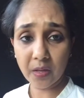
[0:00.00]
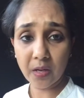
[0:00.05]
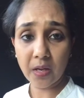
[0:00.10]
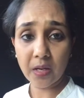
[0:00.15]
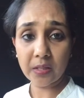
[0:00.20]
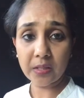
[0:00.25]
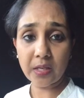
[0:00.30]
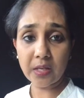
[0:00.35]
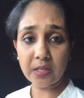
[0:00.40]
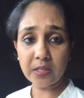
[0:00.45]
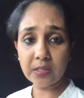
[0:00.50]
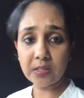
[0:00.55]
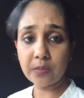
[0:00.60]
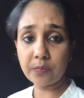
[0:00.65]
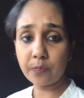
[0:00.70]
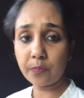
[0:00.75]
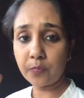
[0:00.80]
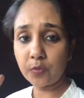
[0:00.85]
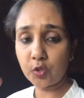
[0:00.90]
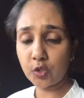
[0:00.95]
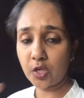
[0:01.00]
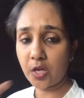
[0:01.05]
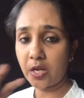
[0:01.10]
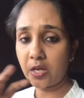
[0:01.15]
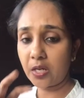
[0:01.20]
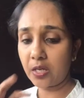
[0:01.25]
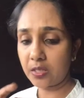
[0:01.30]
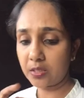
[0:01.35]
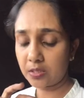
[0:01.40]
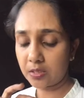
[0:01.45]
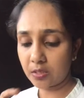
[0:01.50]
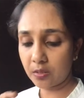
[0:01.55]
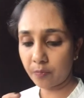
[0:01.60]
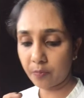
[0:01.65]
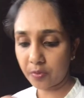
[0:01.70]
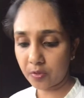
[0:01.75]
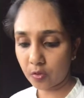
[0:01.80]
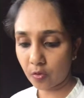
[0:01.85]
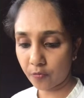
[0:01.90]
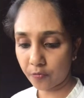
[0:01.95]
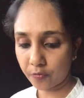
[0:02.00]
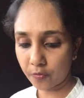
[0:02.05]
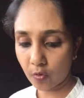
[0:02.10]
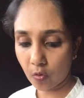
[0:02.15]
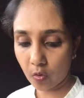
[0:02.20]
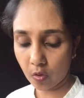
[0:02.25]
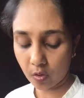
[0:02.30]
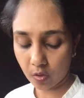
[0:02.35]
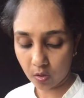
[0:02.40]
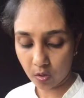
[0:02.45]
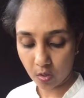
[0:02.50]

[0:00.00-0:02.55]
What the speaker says: That is sharing a snippet of your